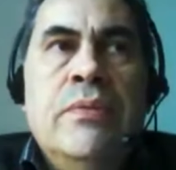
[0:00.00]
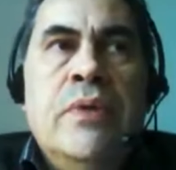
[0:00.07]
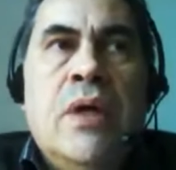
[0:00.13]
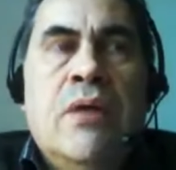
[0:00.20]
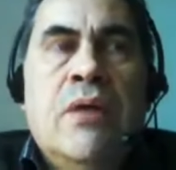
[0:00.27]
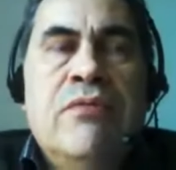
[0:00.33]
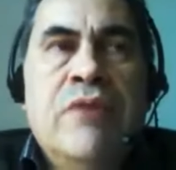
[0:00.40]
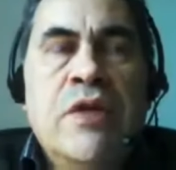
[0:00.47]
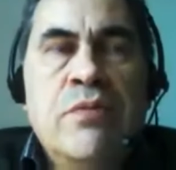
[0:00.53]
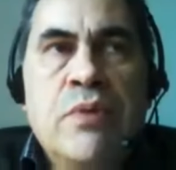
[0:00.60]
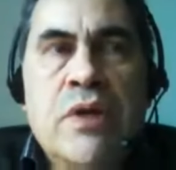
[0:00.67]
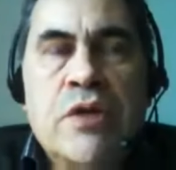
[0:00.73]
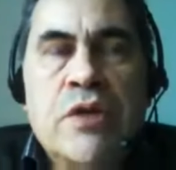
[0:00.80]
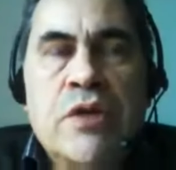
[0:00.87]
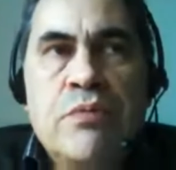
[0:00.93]
Now for Facebook
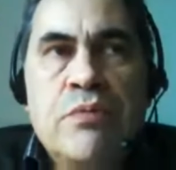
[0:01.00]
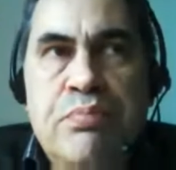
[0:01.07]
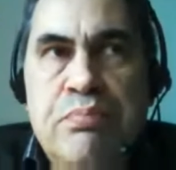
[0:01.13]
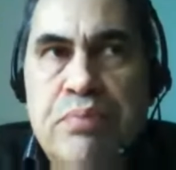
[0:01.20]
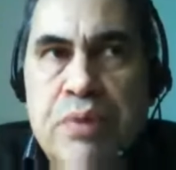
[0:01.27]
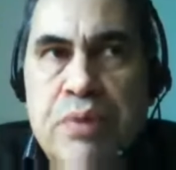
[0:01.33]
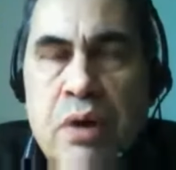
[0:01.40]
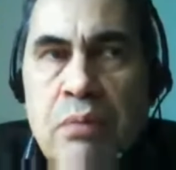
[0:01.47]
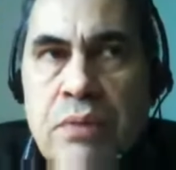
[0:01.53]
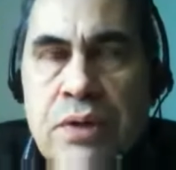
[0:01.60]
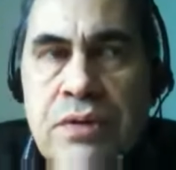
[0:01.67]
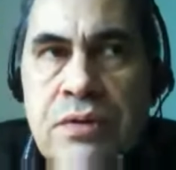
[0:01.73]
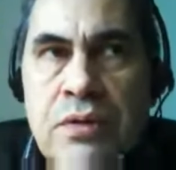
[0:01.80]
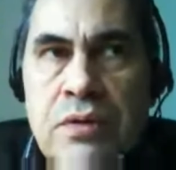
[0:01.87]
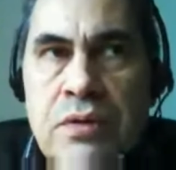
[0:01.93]
now. has
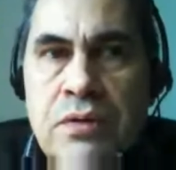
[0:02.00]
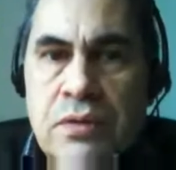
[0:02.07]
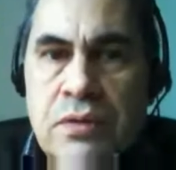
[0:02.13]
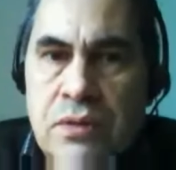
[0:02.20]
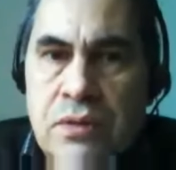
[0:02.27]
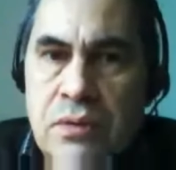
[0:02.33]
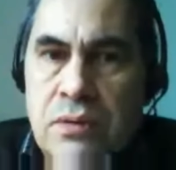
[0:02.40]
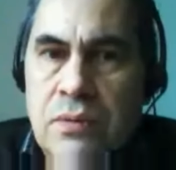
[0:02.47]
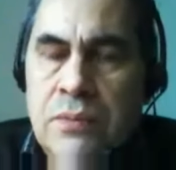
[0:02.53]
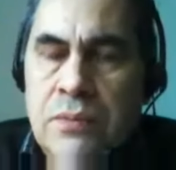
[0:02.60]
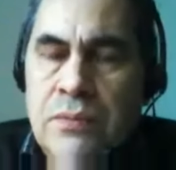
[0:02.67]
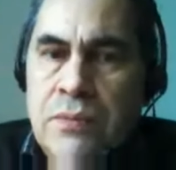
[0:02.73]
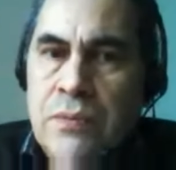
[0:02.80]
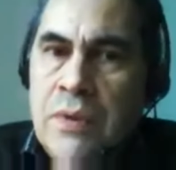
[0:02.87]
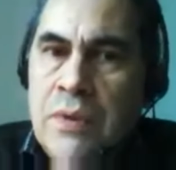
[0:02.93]
promised to
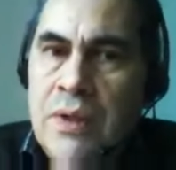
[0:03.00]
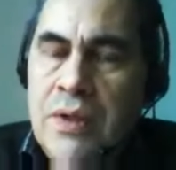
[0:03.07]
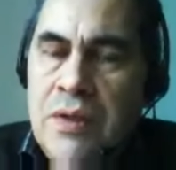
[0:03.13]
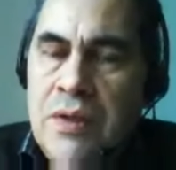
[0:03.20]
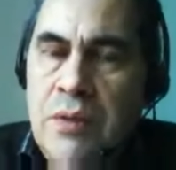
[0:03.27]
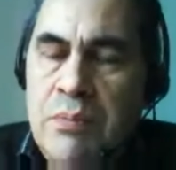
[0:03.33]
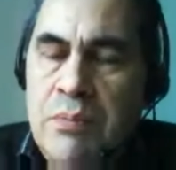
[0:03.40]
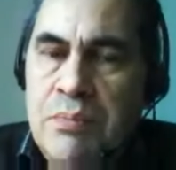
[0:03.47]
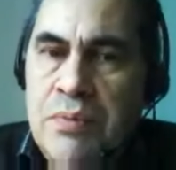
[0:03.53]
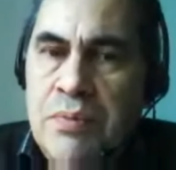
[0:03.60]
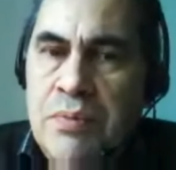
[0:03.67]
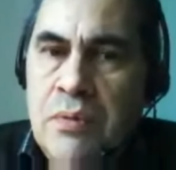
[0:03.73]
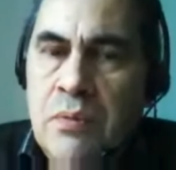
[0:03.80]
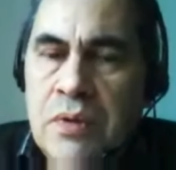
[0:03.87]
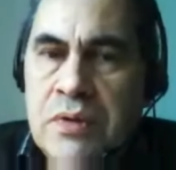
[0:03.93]
keep
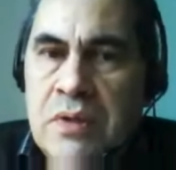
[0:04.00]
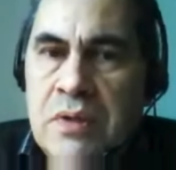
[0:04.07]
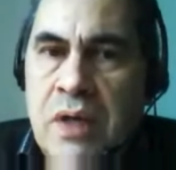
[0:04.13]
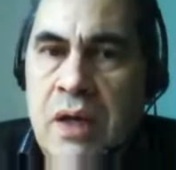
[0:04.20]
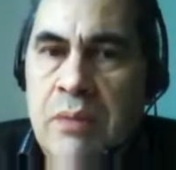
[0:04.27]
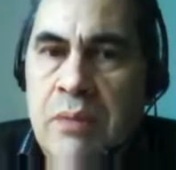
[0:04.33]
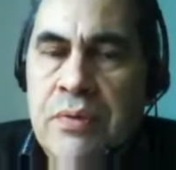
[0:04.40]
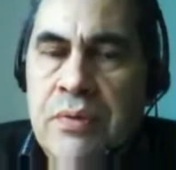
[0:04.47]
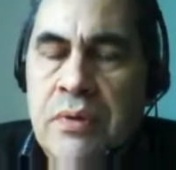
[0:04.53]
WhatsApp